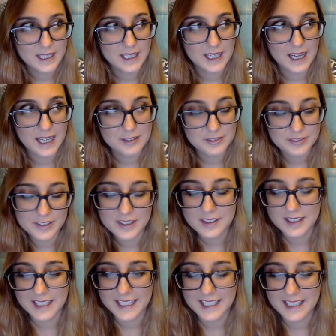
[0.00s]
I feel
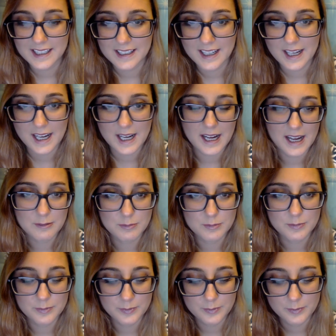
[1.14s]
like I'm
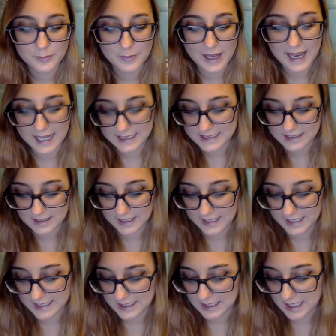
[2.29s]
acting like
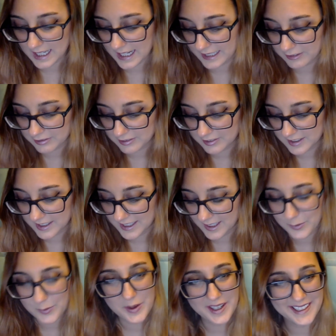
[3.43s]
it's a live.
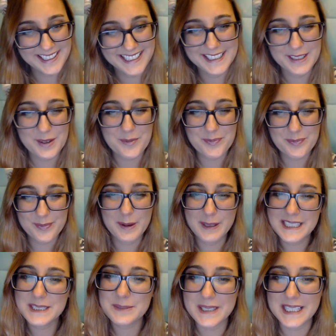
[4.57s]
Maybe it's
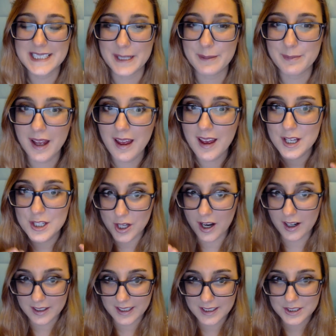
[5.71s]
because I'm
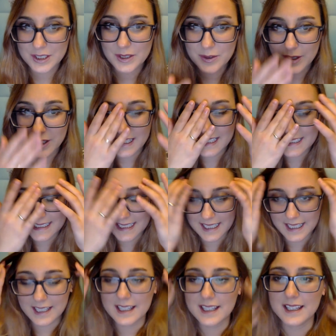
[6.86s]
talking to you guys
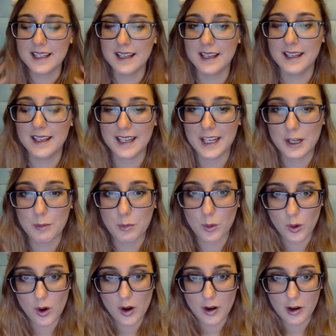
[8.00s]
like in a
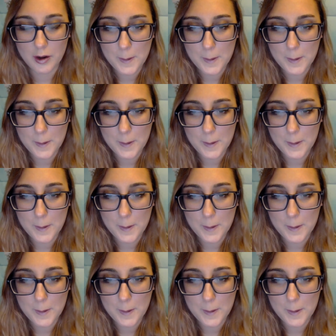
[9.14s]
more